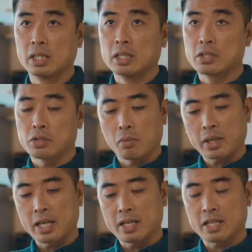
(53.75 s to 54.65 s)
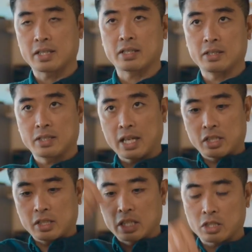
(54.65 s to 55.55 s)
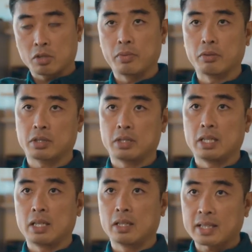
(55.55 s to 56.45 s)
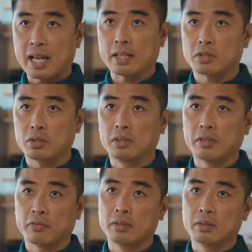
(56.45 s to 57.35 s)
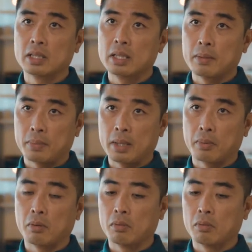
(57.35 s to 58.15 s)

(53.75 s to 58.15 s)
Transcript: So what KDS does is to actually distribute the task to different people